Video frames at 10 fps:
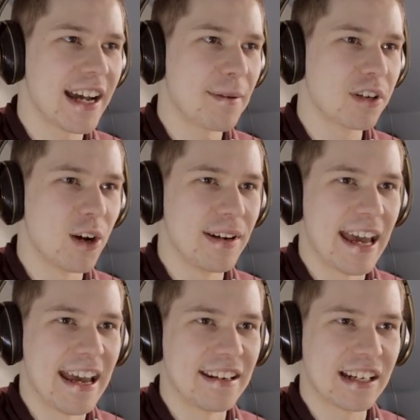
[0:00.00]
am going
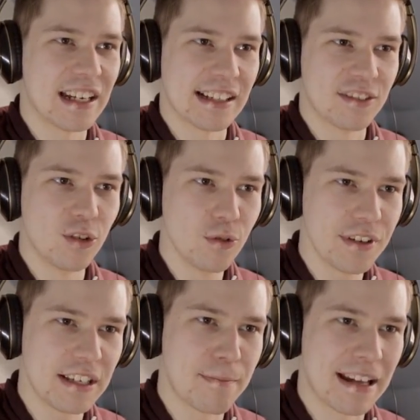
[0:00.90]
ahead and collecting all
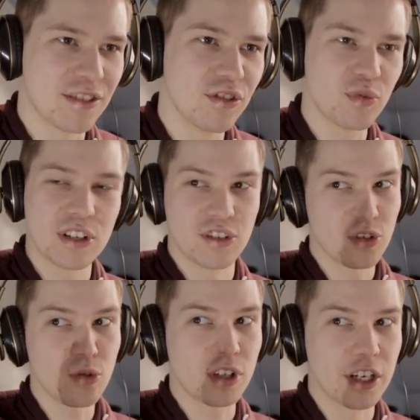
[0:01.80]
these metals, which is
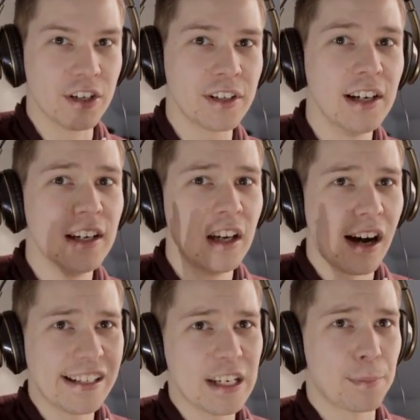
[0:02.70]
all good,
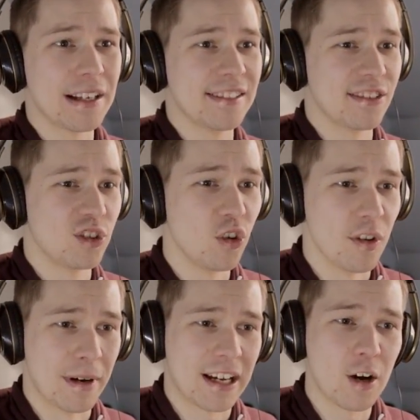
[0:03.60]
I need a place to store
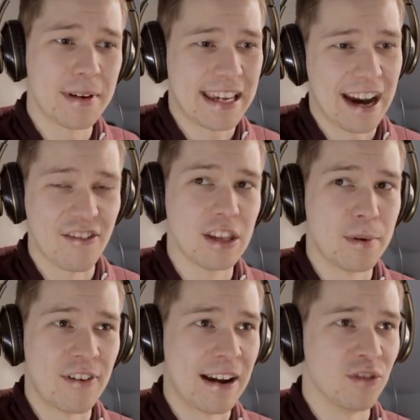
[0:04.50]
them. I can't be carrying them
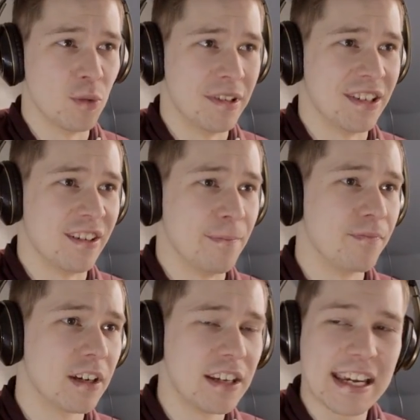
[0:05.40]
around all the time.
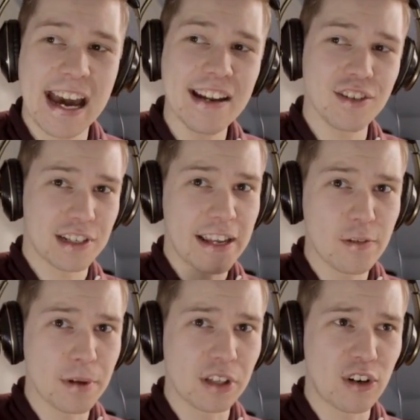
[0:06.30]
You can just leave
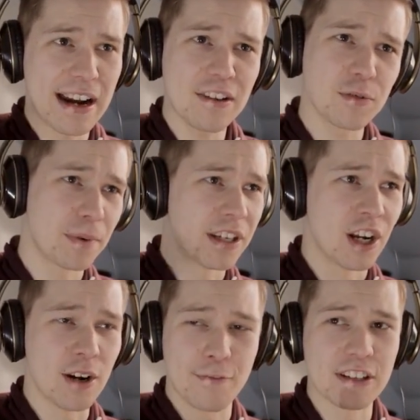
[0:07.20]
them on the ground, but you
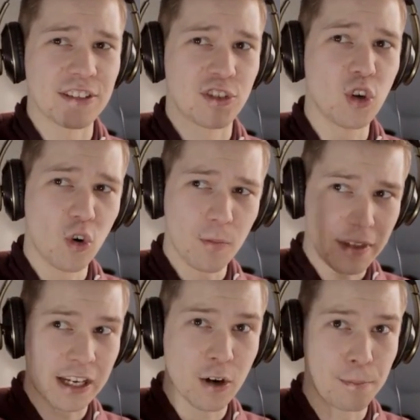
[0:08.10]
know, if it's a storm,
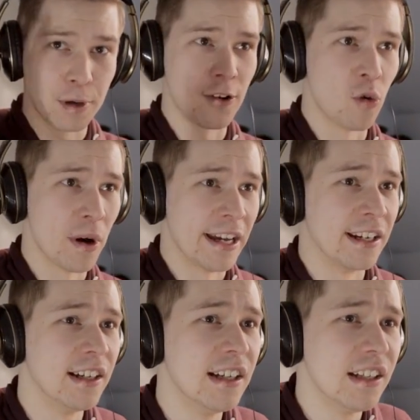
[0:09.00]
they could blow away.
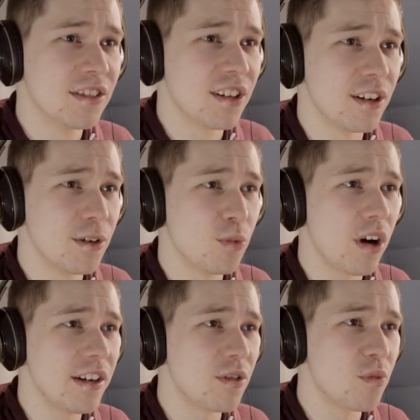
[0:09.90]
So
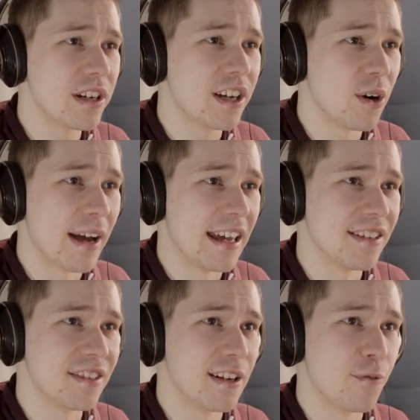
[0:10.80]
why don't we go ahead and
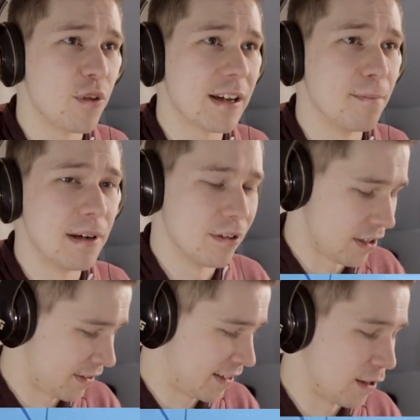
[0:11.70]
see if we can build
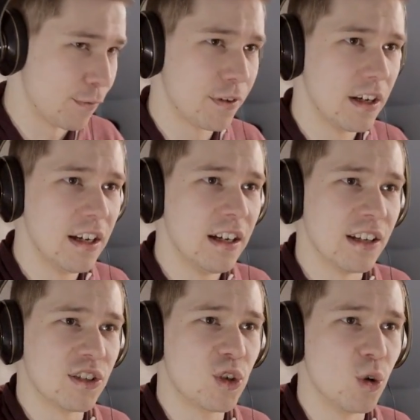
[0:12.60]
ourselves
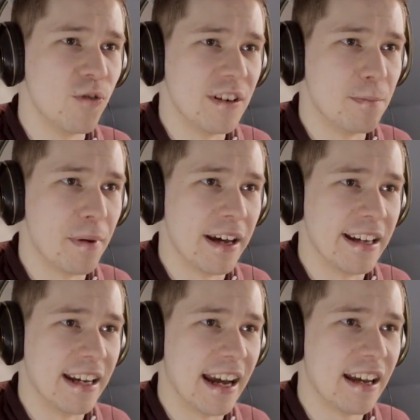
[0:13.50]
a storage
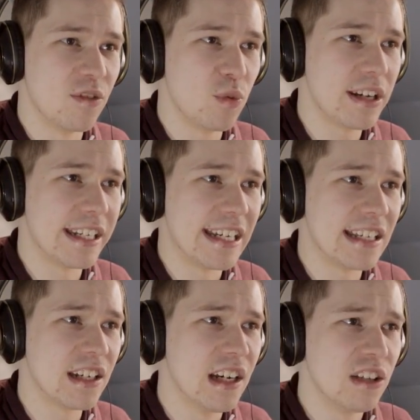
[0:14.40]
bay, and we
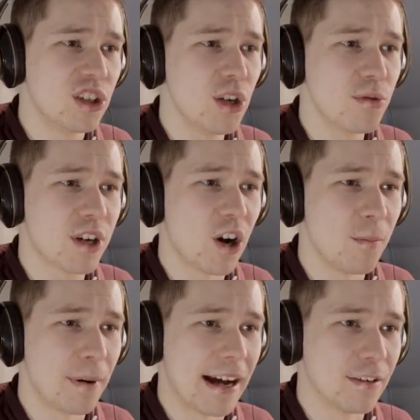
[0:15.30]
need 2
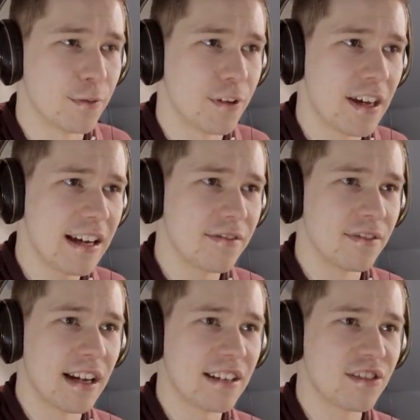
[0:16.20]
compound for that.
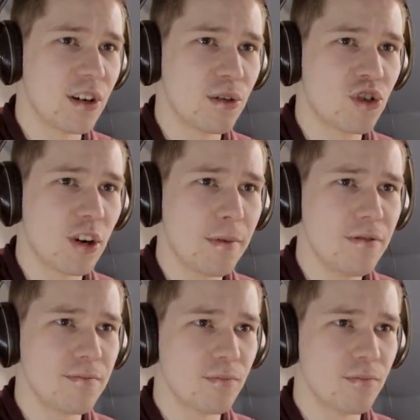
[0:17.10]
That is no trouble.